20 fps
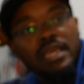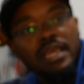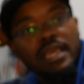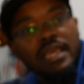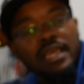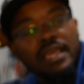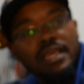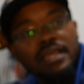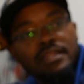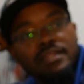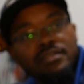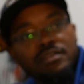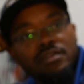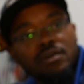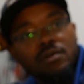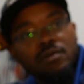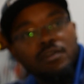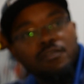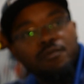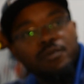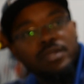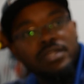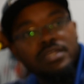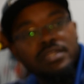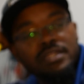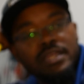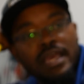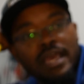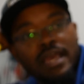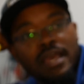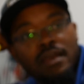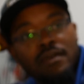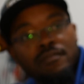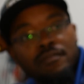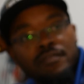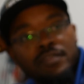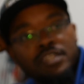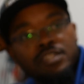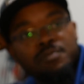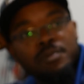And if we didn't
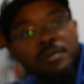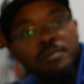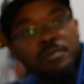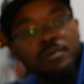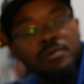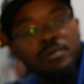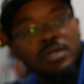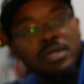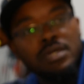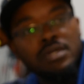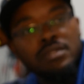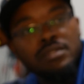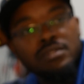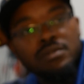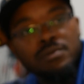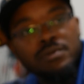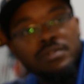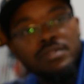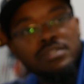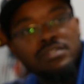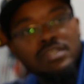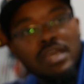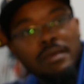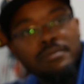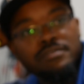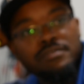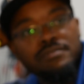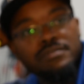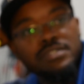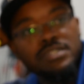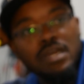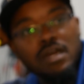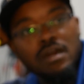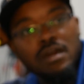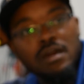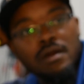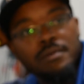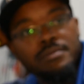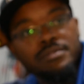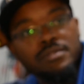have these people doing these types of
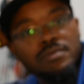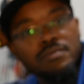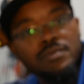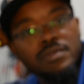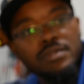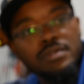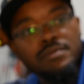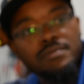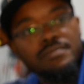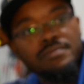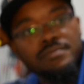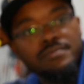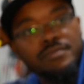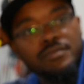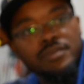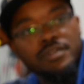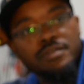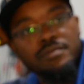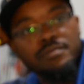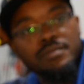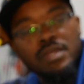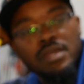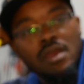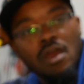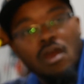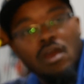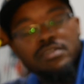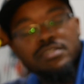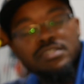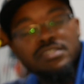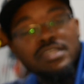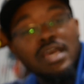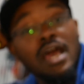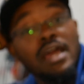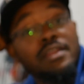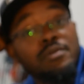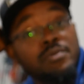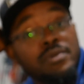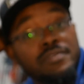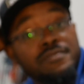jobs, our
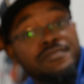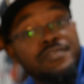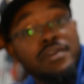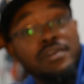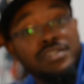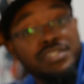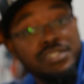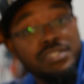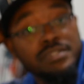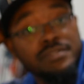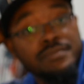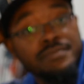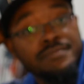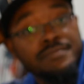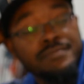society wouldn't function.